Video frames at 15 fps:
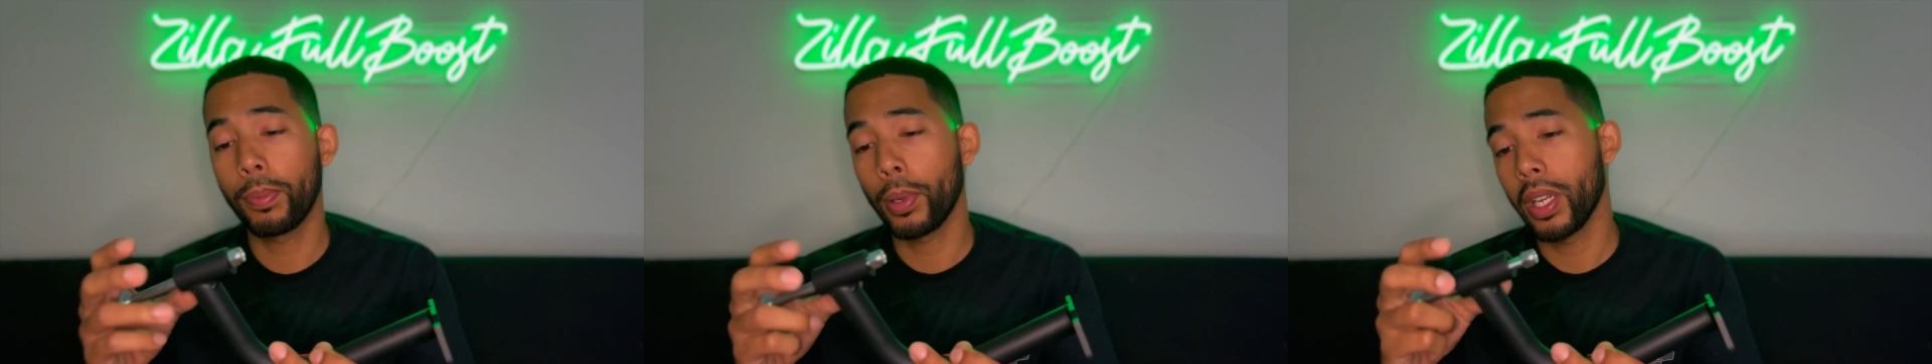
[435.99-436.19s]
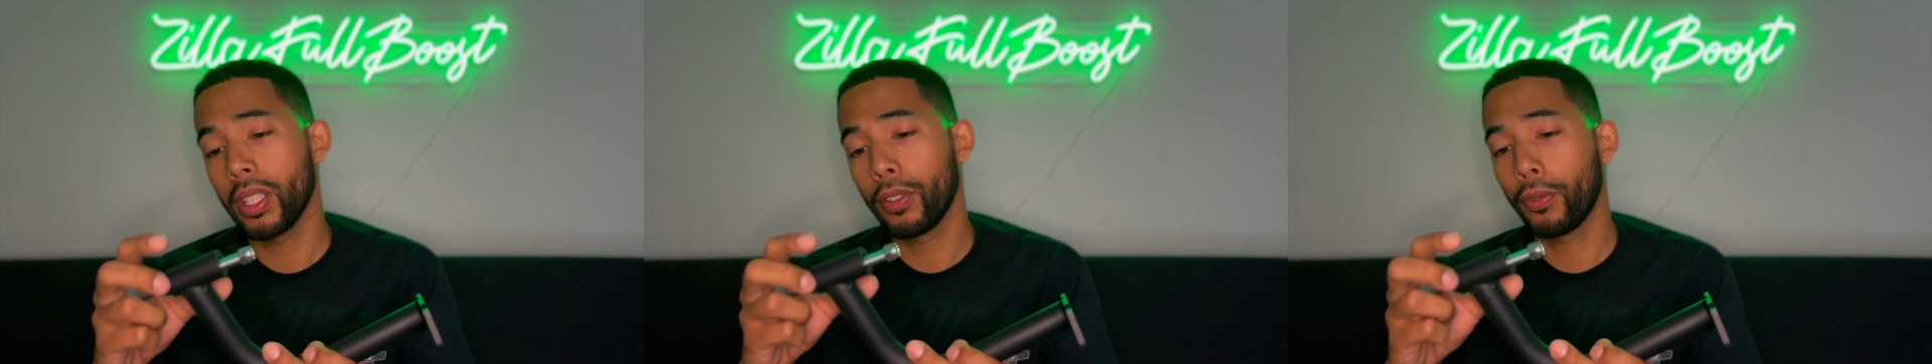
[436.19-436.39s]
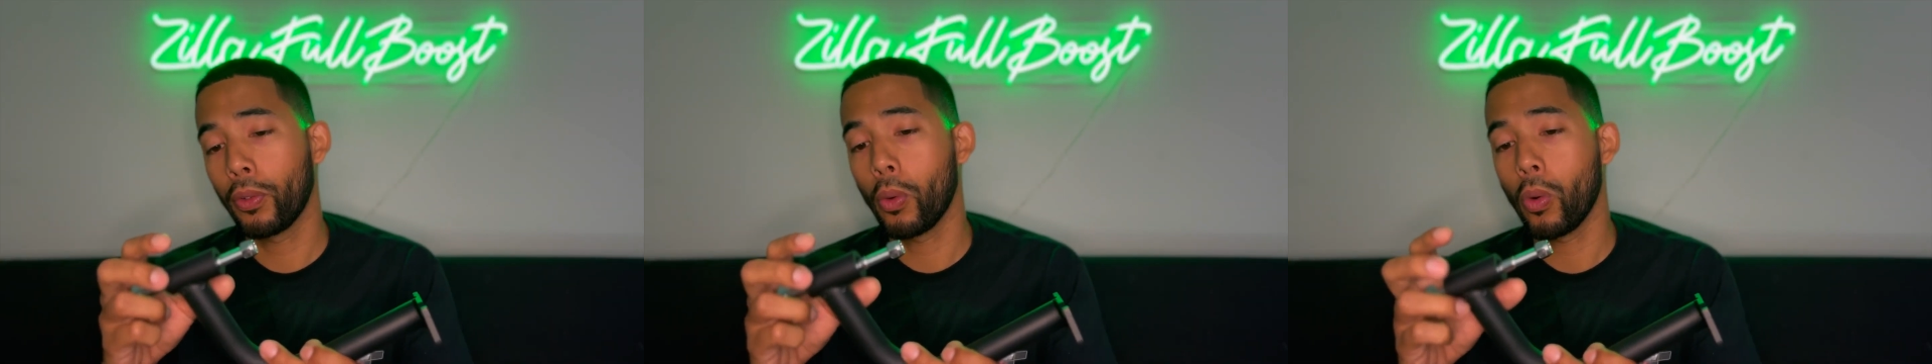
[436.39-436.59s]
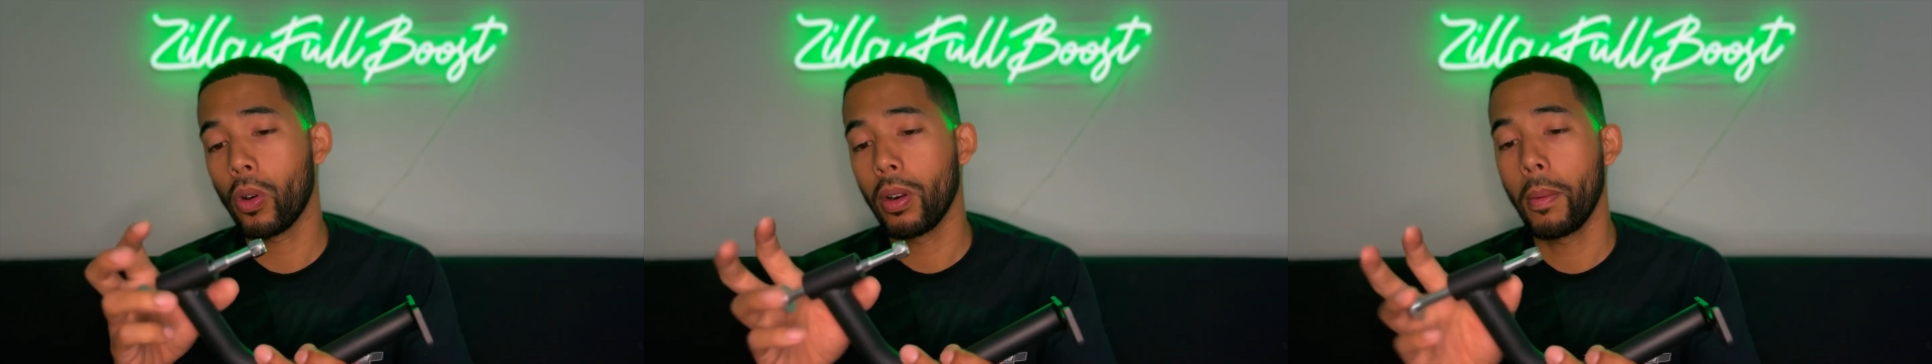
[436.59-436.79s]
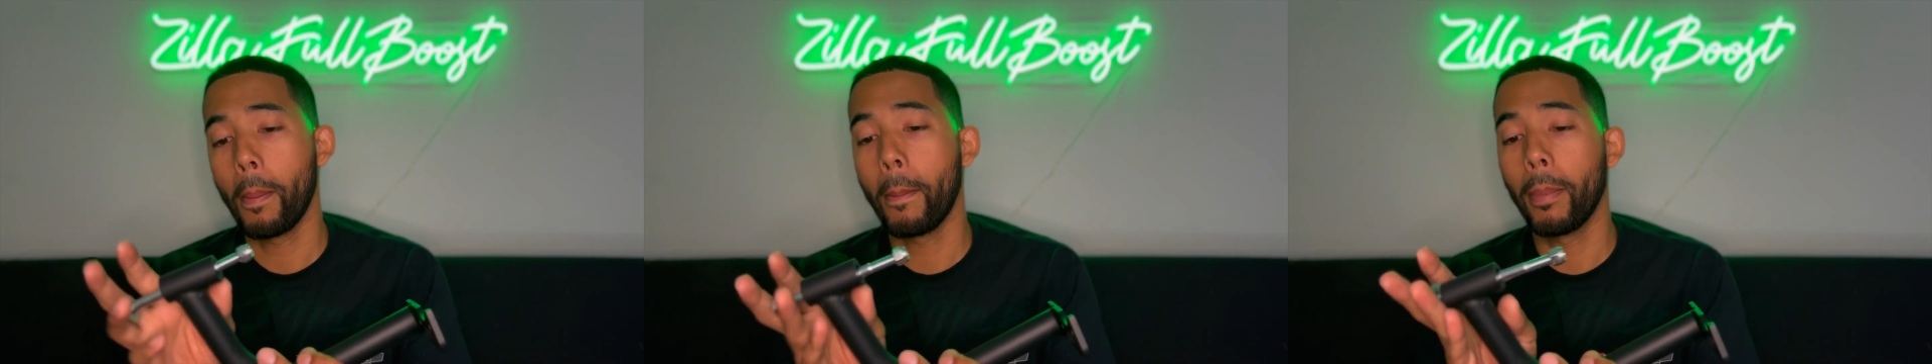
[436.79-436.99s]
brace
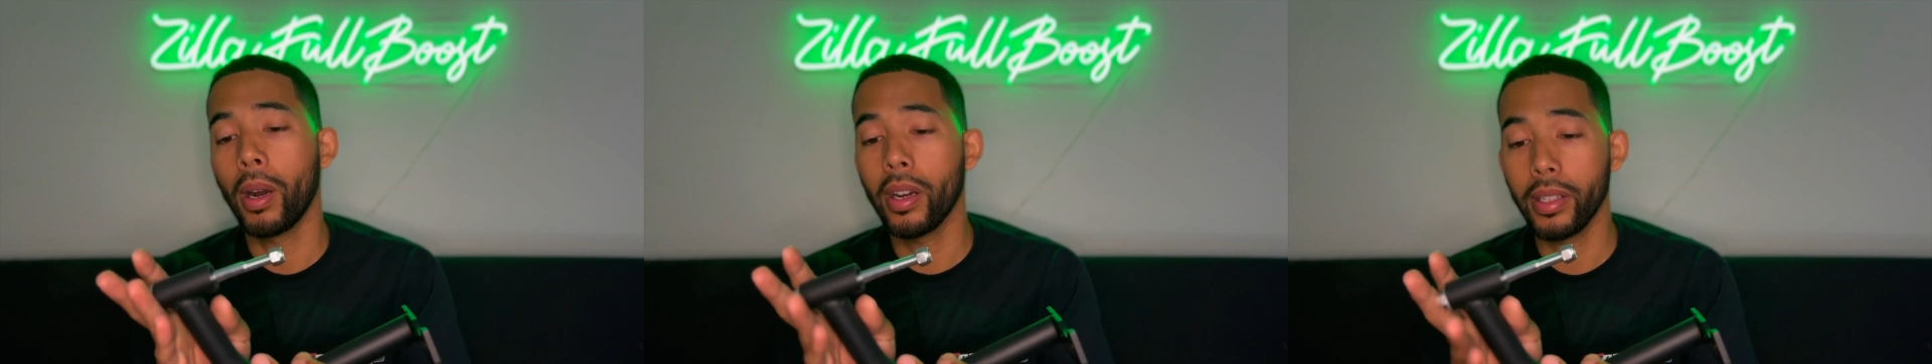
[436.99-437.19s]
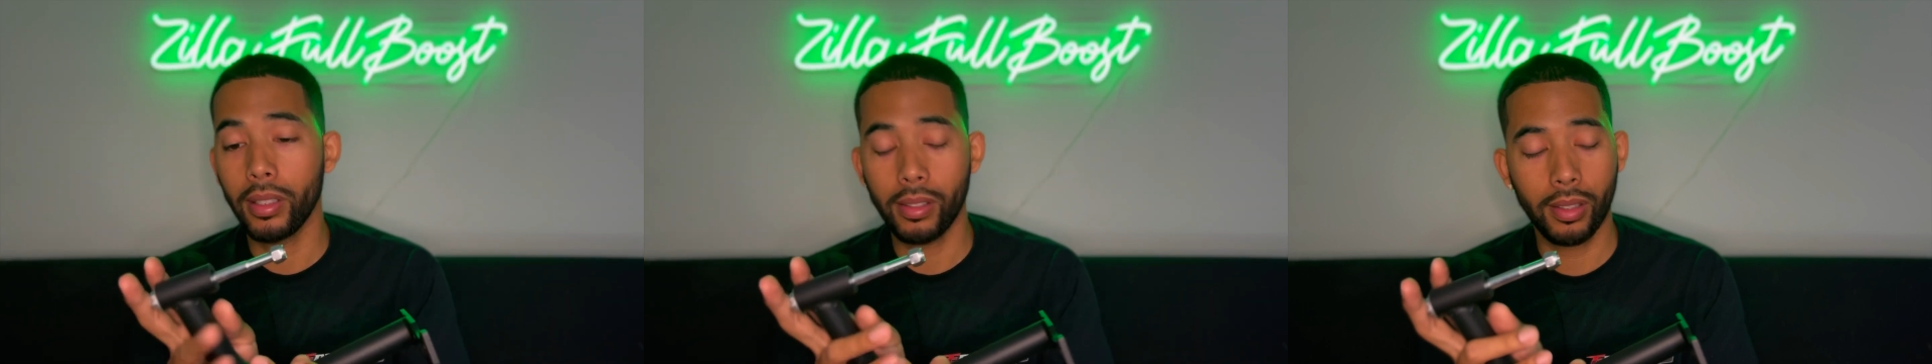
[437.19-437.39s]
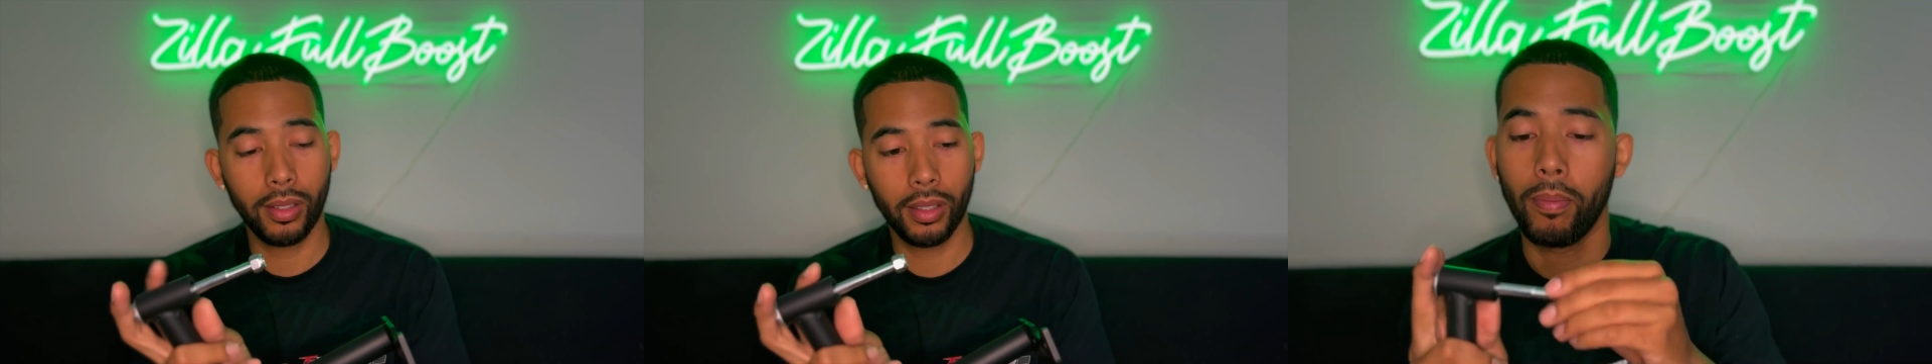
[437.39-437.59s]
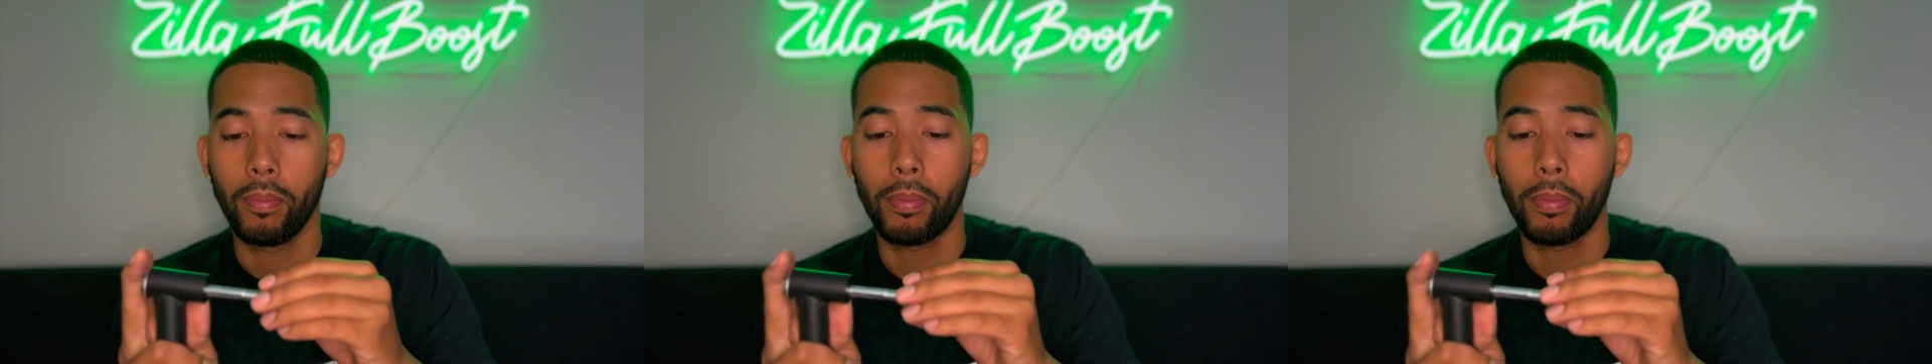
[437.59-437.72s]
for months,